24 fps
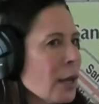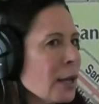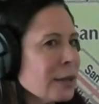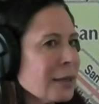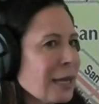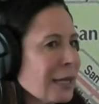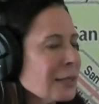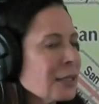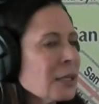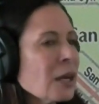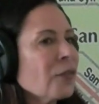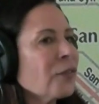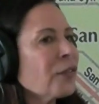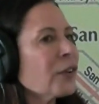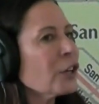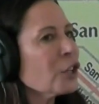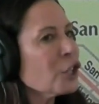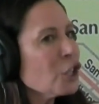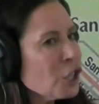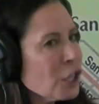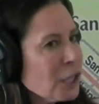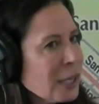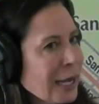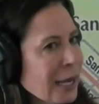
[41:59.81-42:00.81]
That's not fair.
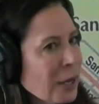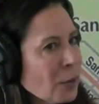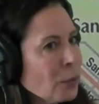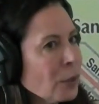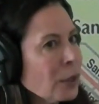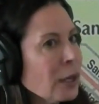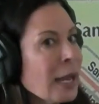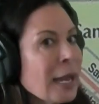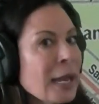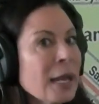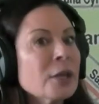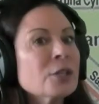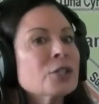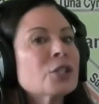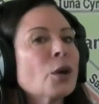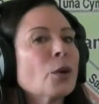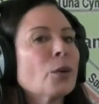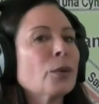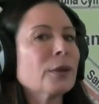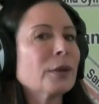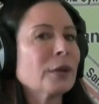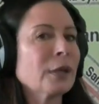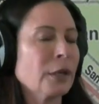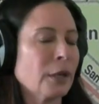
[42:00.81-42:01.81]
She can't wear.
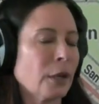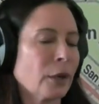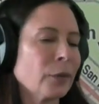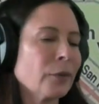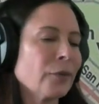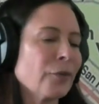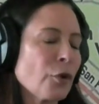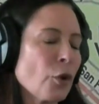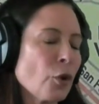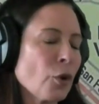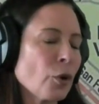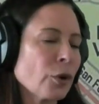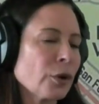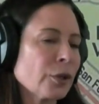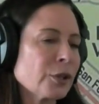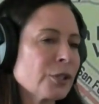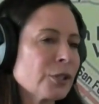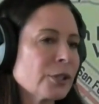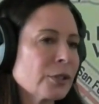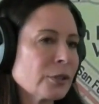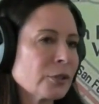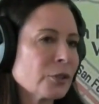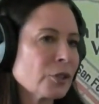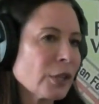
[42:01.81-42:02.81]
So, you know, of
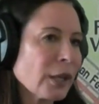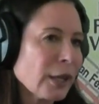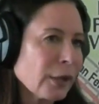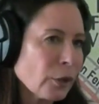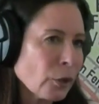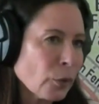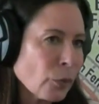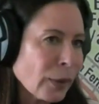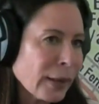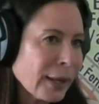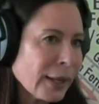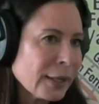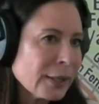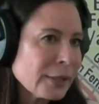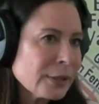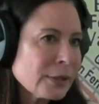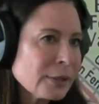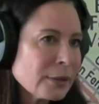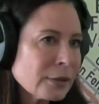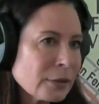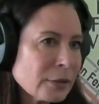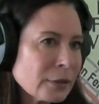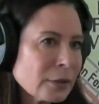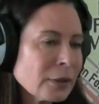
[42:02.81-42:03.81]
course, she had her ways.